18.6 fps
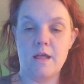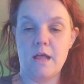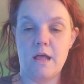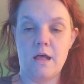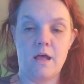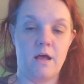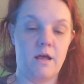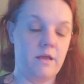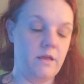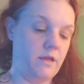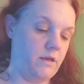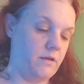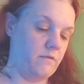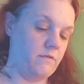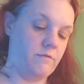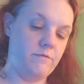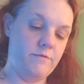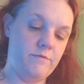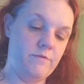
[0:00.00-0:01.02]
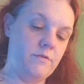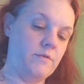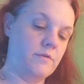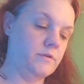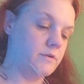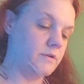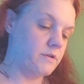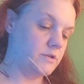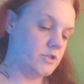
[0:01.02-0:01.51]
have
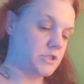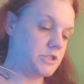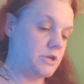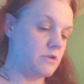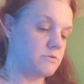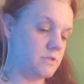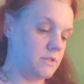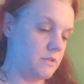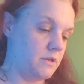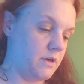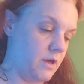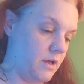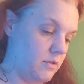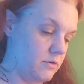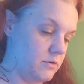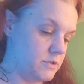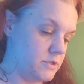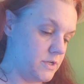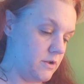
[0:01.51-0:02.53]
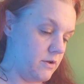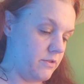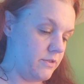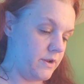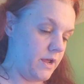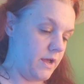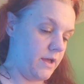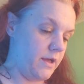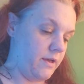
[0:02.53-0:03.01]
chosen the colors and all
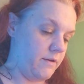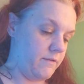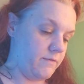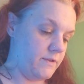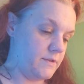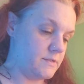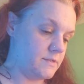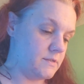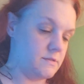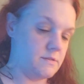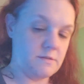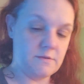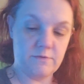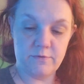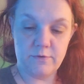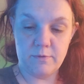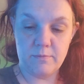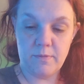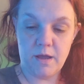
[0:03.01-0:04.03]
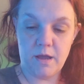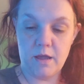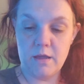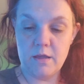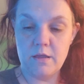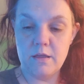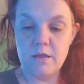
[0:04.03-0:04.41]
that I have. This is for my